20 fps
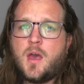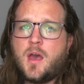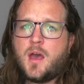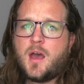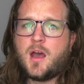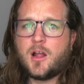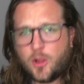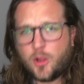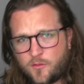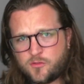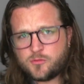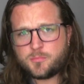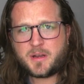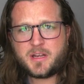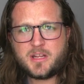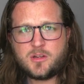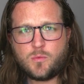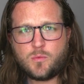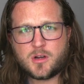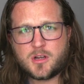Hello
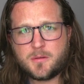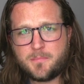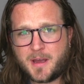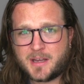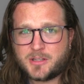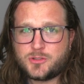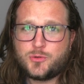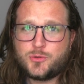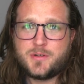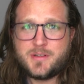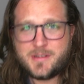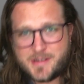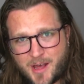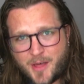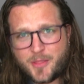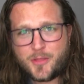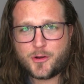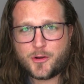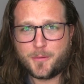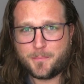everybody and welcome back to
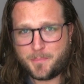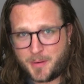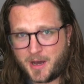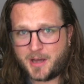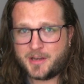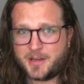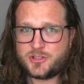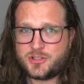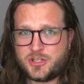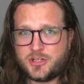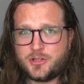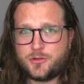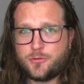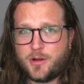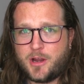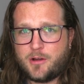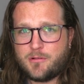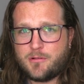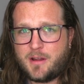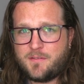another Punishing
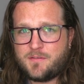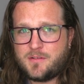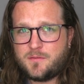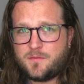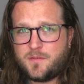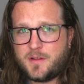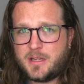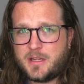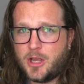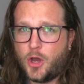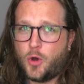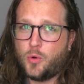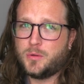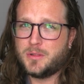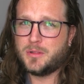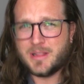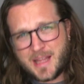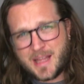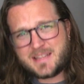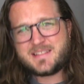Gray Raven video.
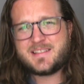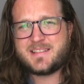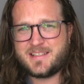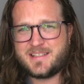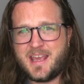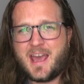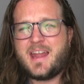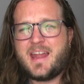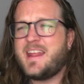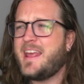Let's get